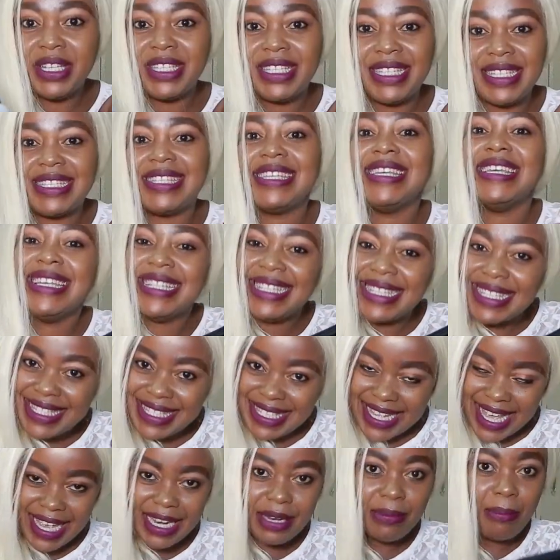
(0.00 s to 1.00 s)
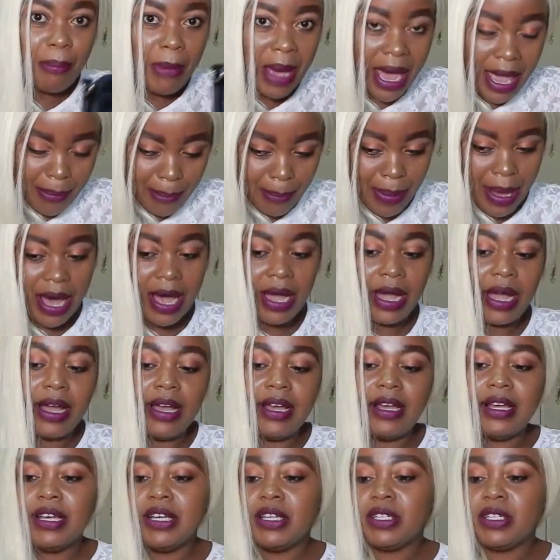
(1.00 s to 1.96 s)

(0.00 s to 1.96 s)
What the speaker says: which is inside my bag.